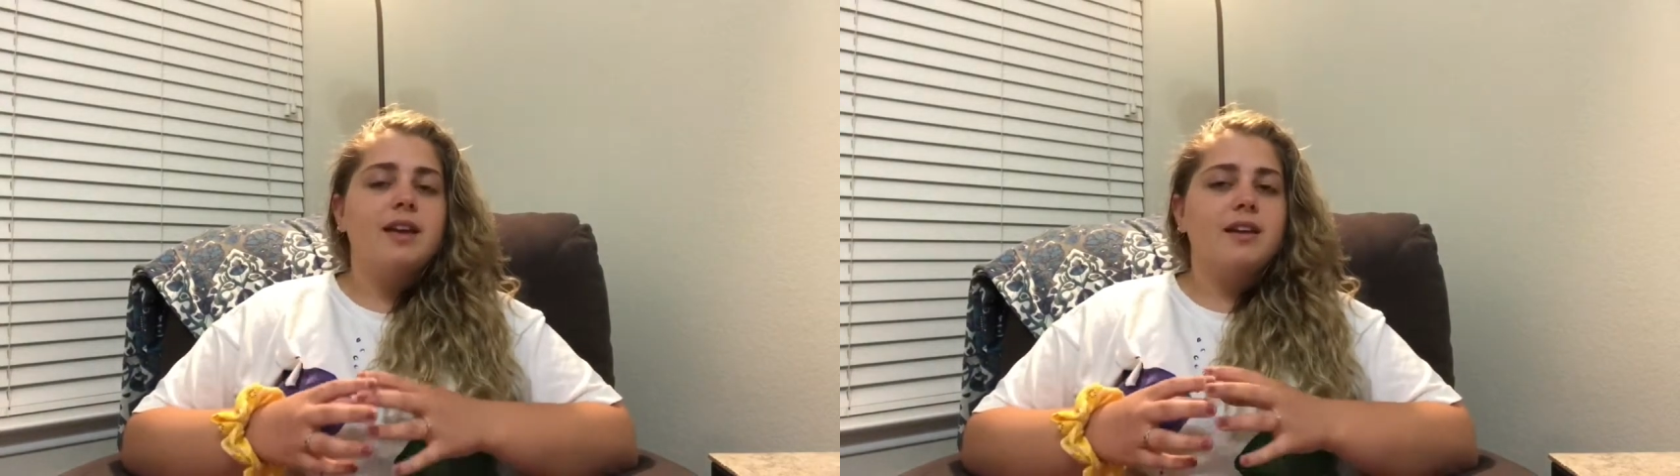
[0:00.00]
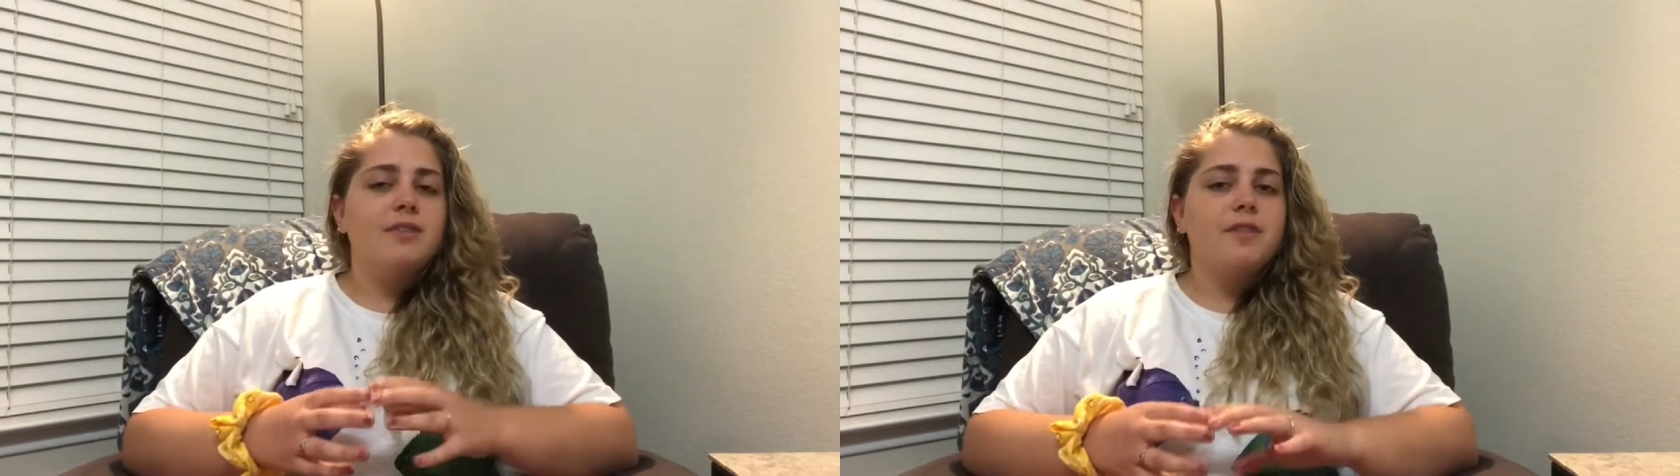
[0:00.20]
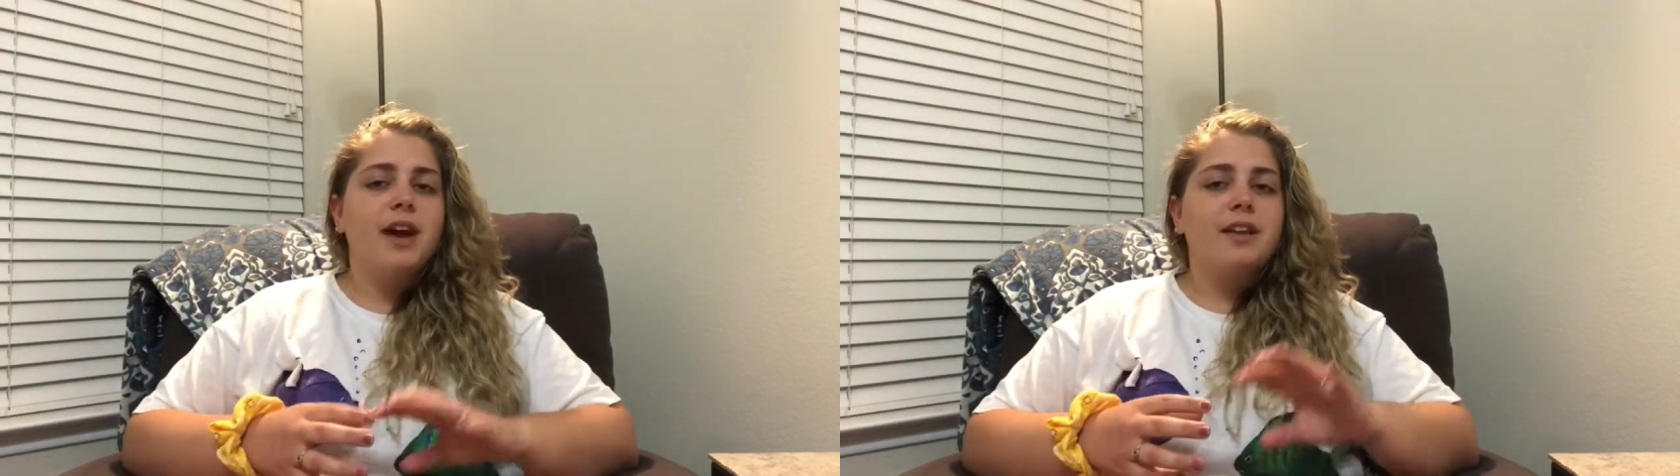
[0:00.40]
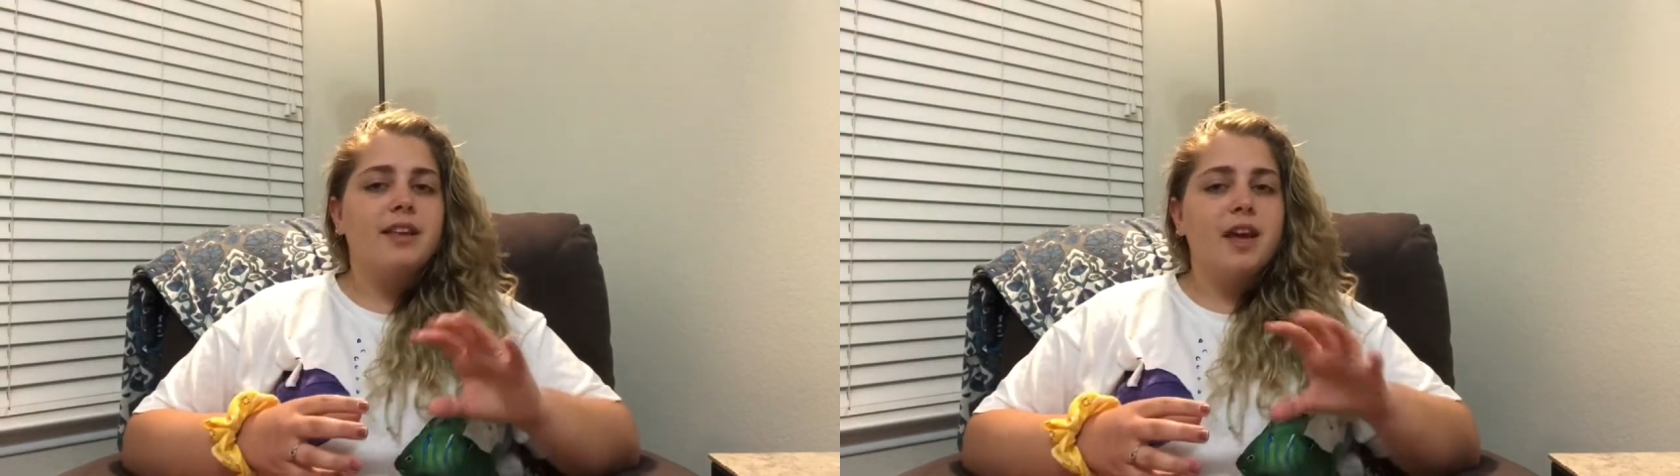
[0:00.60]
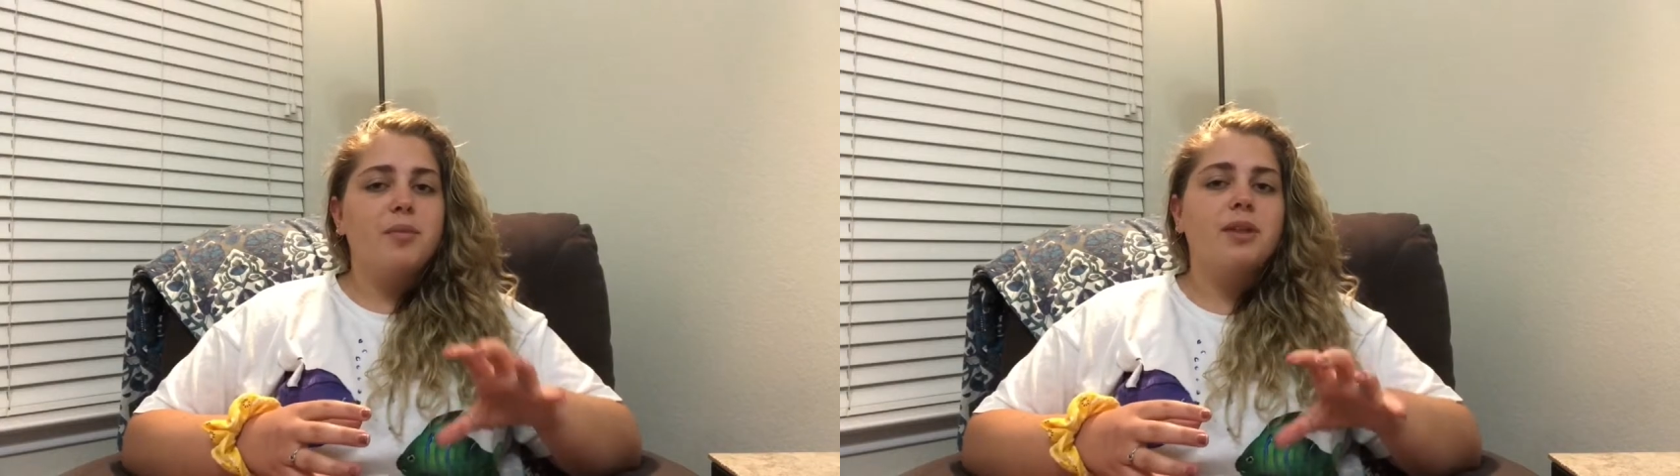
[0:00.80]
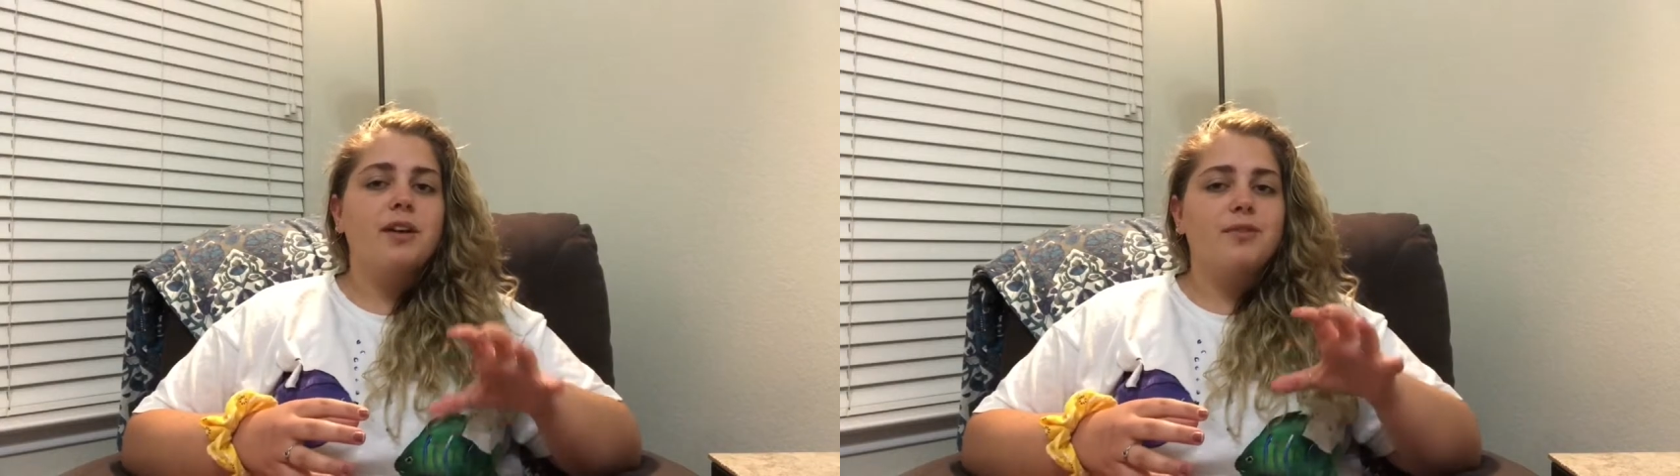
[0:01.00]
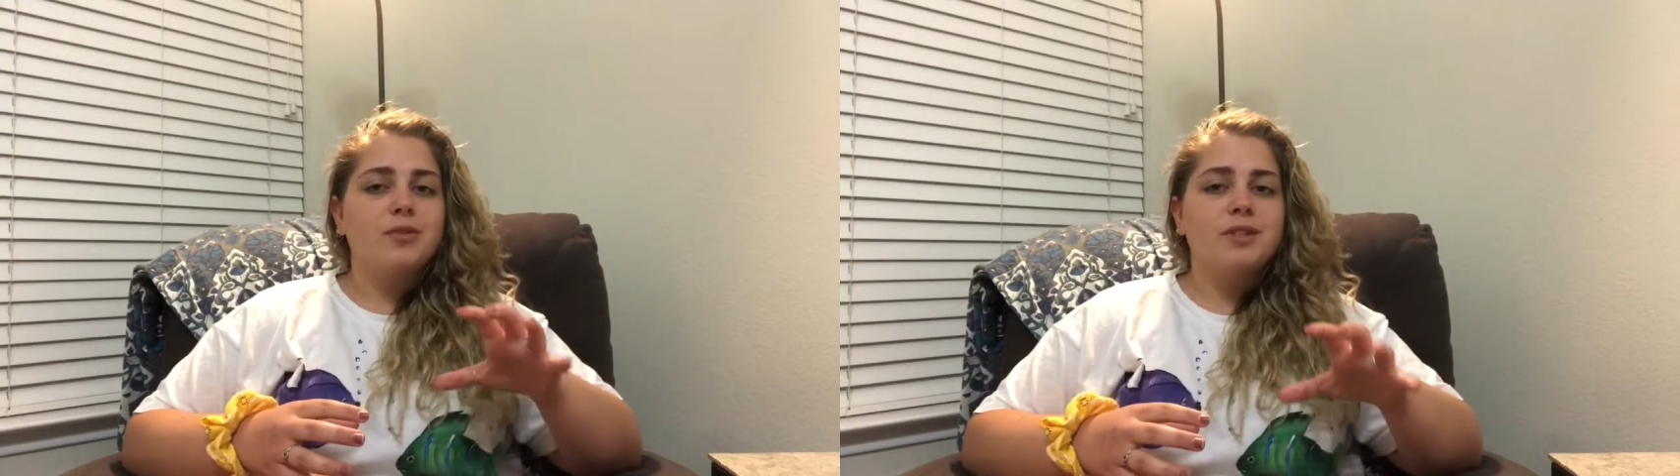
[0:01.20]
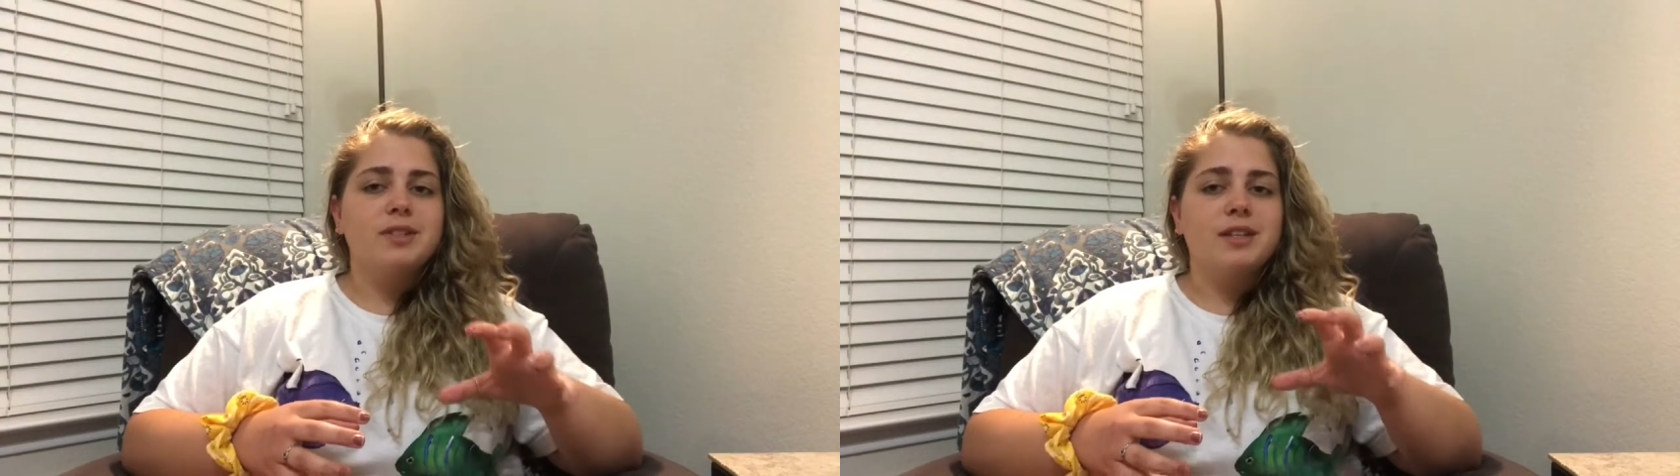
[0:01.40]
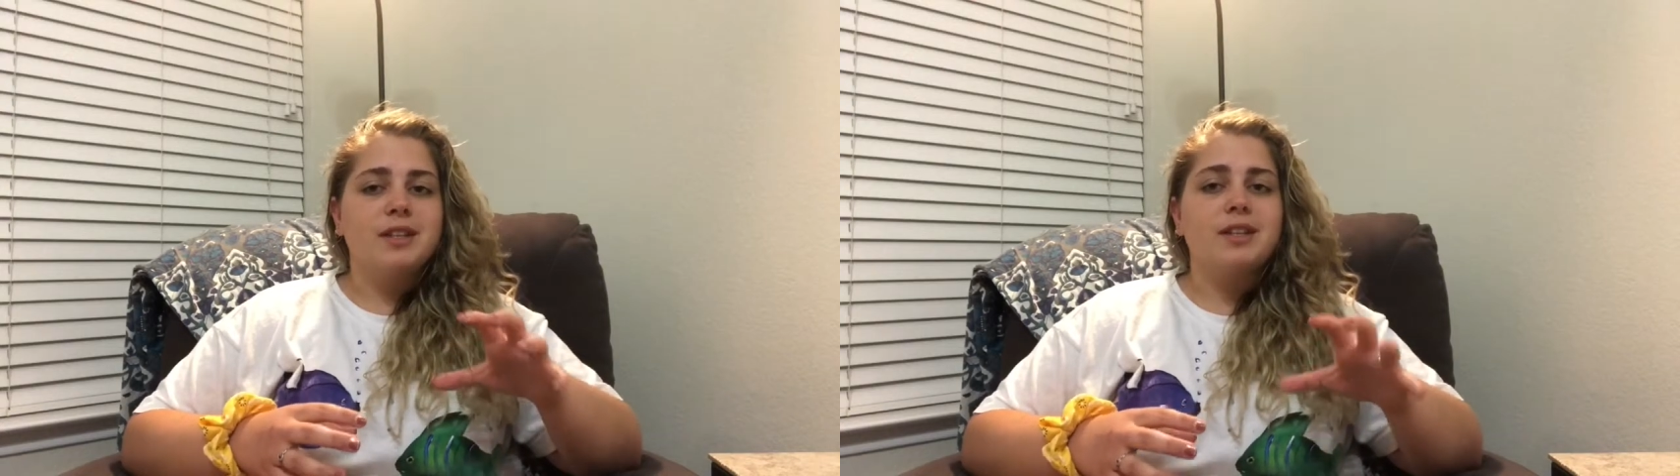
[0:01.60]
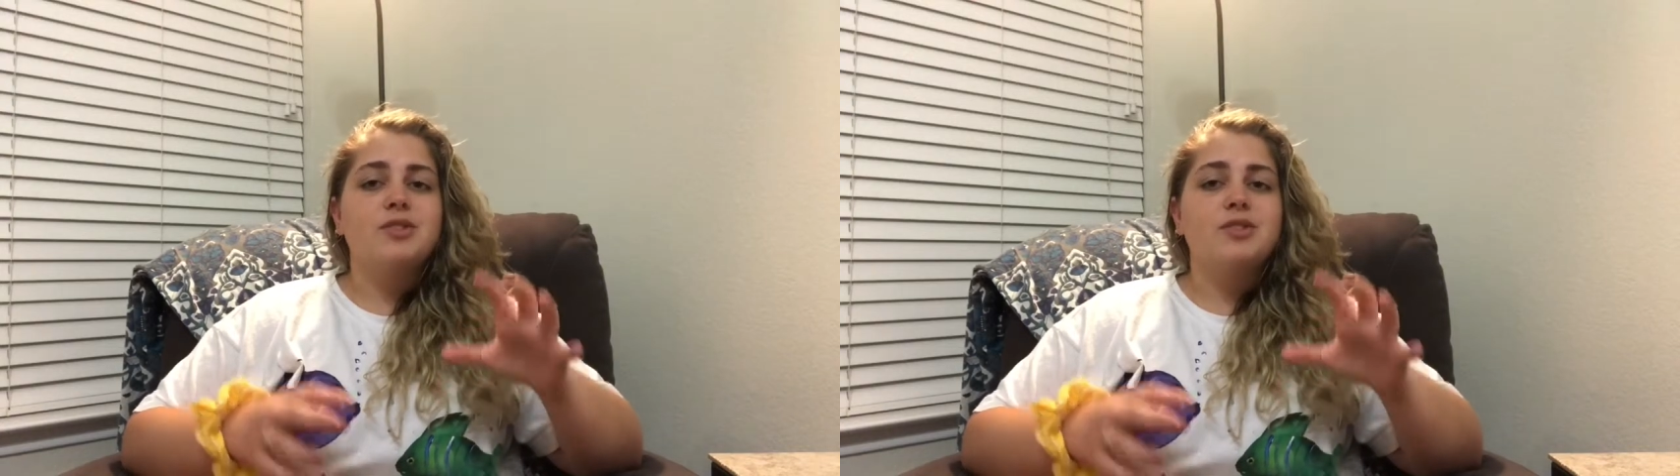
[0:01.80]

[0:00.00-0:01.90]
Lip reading: In fact, the ampullae of Lorenzini